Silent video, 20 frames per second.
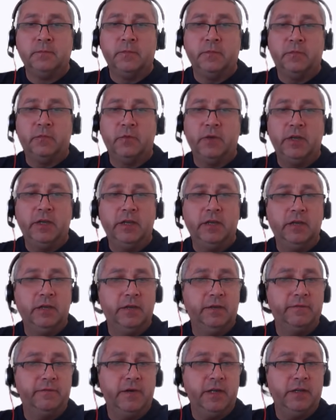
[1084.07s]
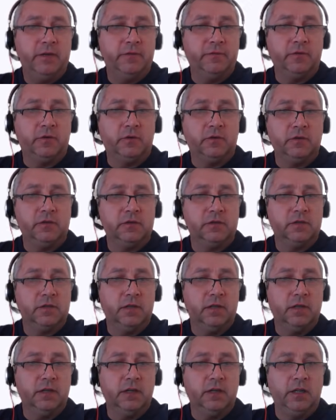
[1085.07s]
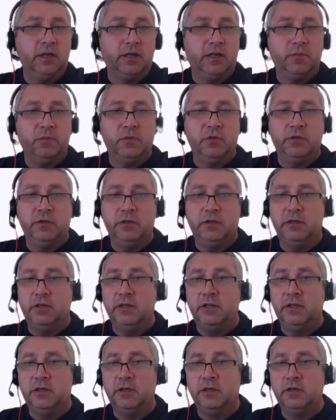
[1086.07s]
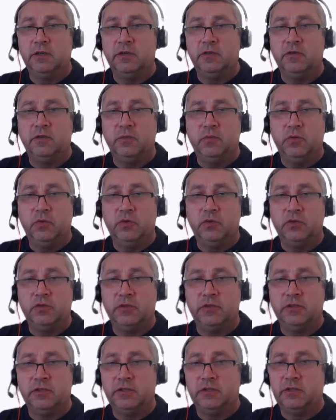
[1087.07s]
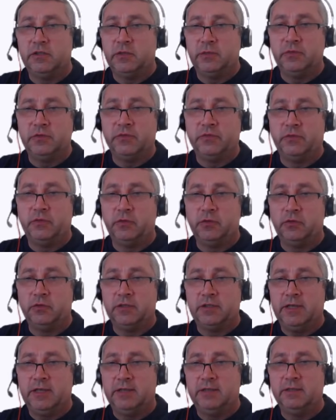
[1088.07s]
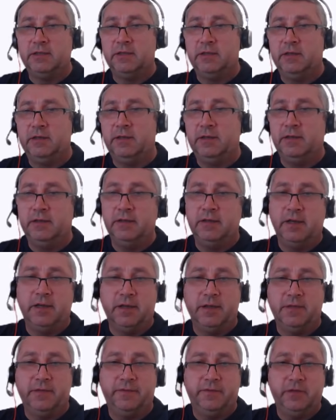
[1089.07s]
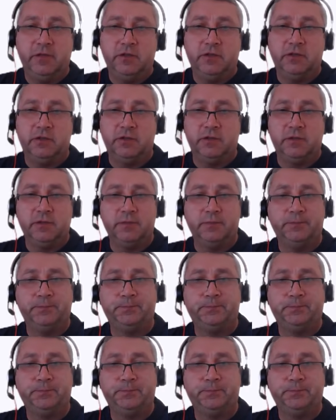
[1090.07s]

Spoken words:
We invite, of course, community contributions in terms of rule sets and other features.